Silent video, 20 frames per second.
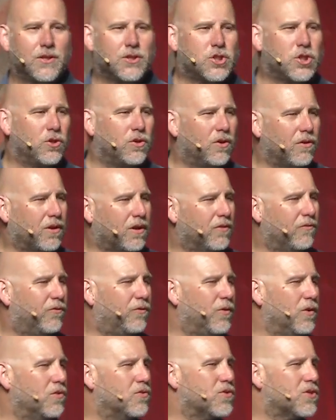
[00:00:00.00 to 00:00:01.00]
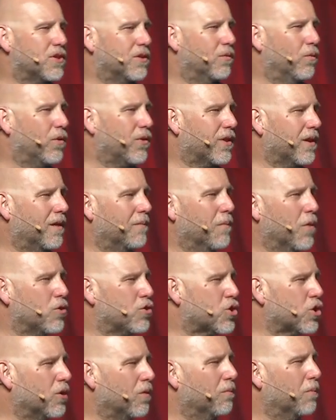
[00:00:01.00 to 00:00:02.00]
that you don't confuse it with an
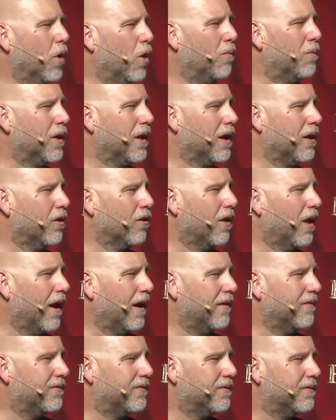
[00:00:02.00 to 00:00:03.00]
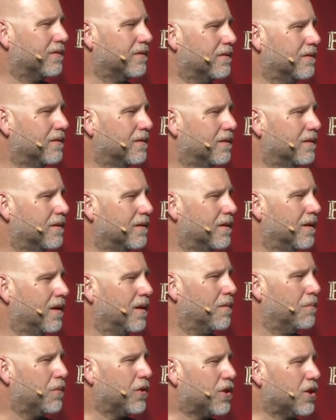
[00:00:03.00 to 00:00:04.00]
emotional moment in your life,
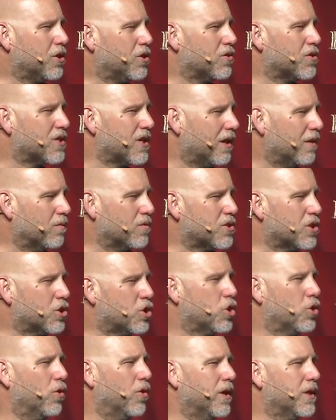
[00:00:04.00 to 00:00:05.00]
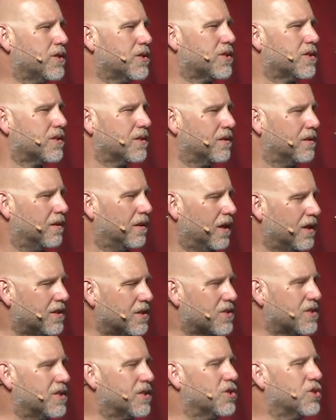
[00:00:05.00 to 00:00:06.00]
but that you say it was a choice, a
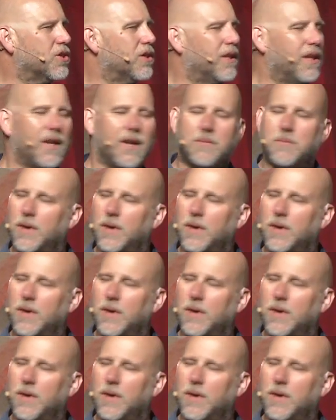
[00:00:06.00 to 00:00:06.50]
decision that I